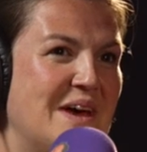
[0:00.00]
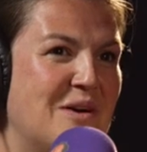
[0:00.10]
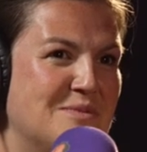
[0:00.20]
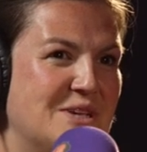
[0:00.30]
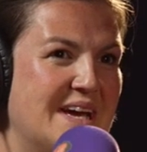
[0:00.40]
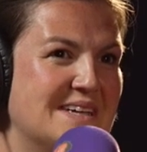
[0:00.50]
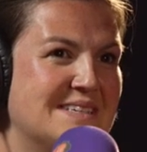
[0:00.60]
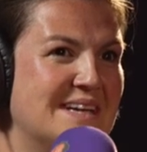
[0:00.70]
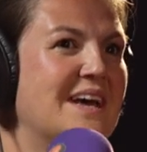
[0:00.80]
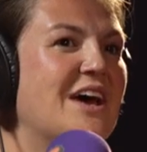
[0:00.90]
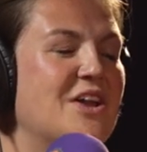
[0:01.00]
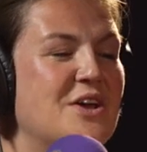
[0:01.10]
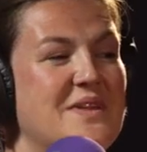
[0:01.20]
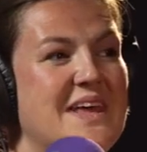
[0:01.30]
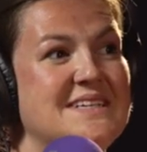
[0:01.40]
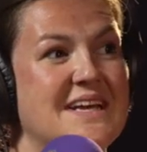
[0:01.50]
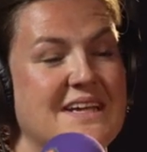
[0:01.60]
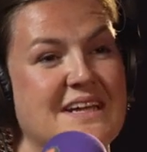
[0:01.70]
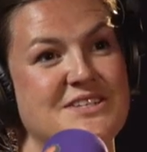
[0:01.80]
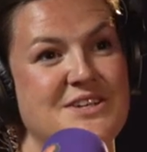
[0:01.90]
that object? And who are they
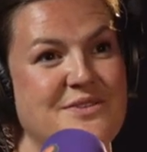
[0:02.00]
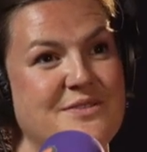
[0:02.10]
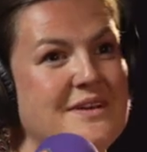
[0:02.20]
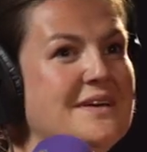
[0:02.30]
telling it to?